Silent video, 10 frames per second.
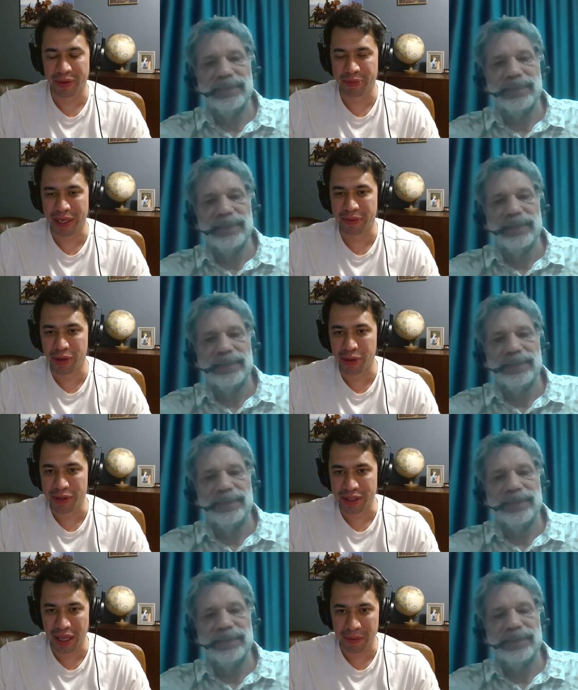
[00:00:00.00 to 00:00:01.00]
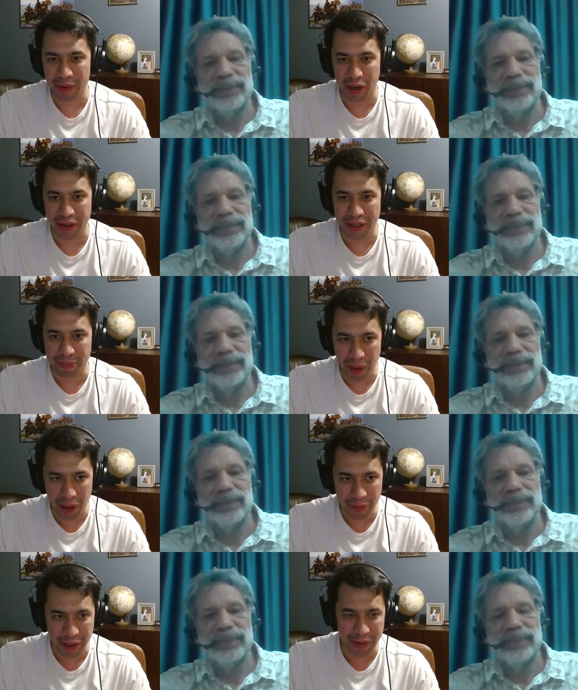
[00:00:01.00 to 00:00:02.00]
Speaker 1: Beirut in Lebanon. They
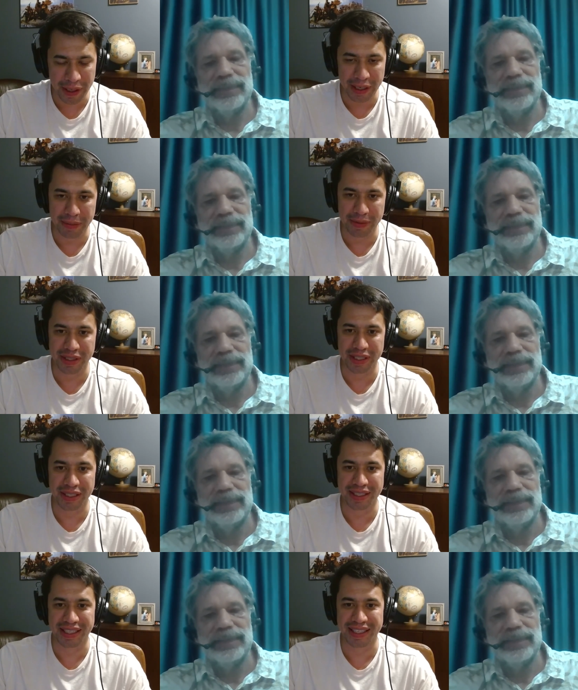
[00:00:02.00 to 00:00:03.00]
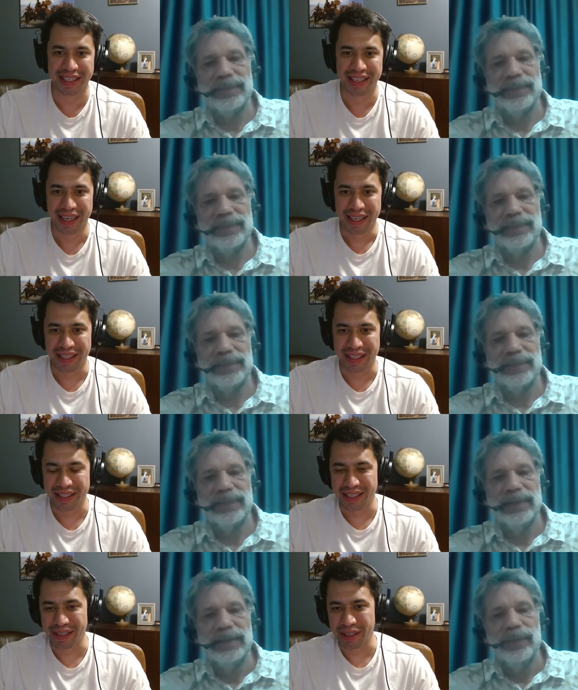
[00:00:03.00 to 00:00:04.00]
bomb the Iranian embassy. Then they they
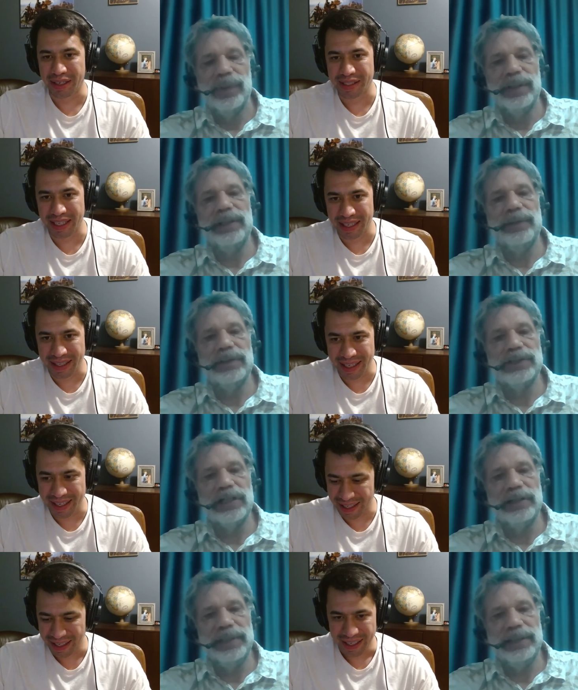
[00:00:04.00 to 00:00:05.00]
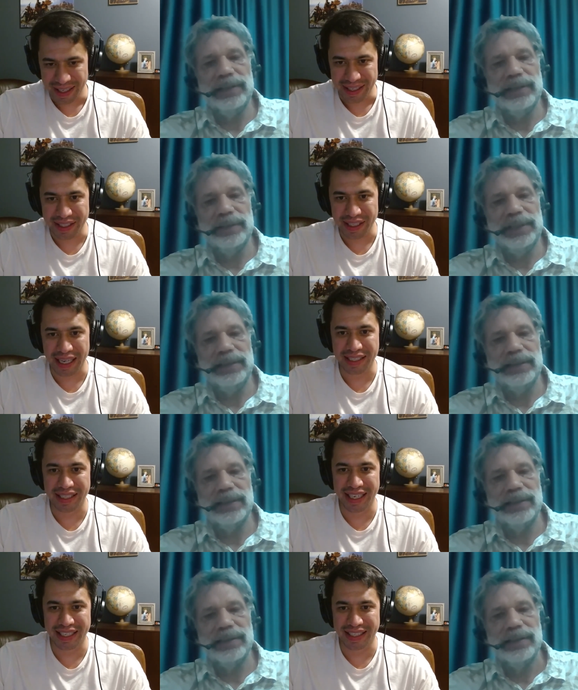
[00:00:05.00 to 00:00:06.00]
they, well, they
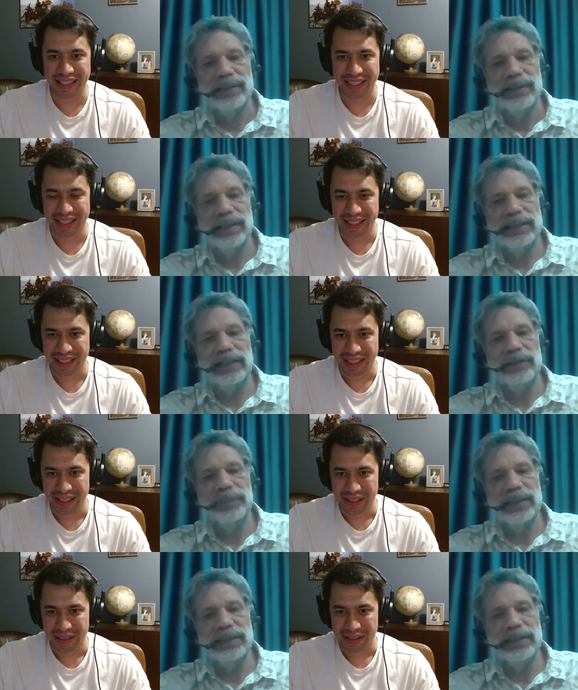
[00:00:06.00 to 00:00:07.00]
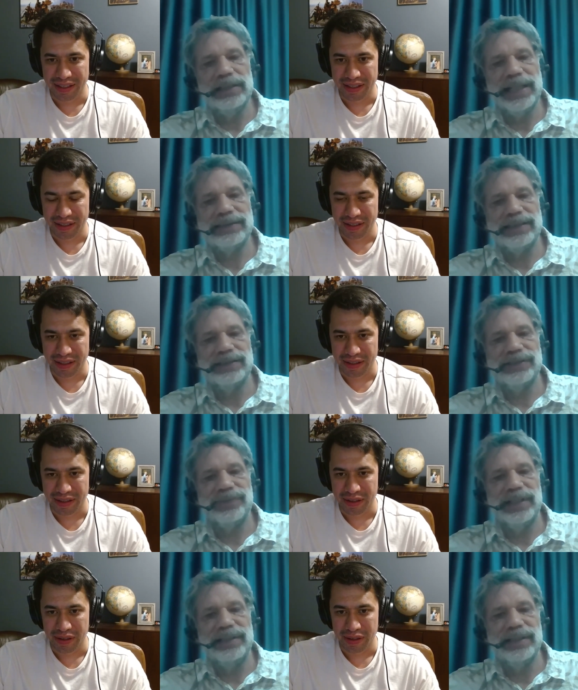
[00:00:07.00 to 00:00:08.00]
assassinate. I, mean, I, I, think you mean in
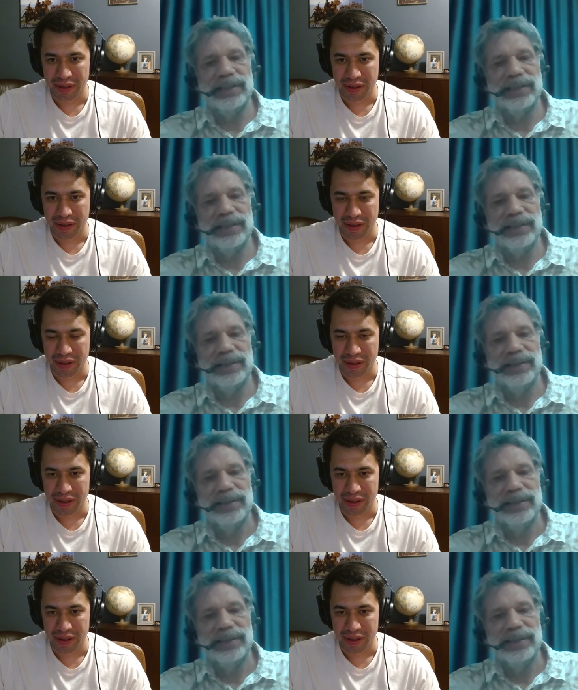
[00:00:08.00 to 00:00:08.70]
Damascus, right? The the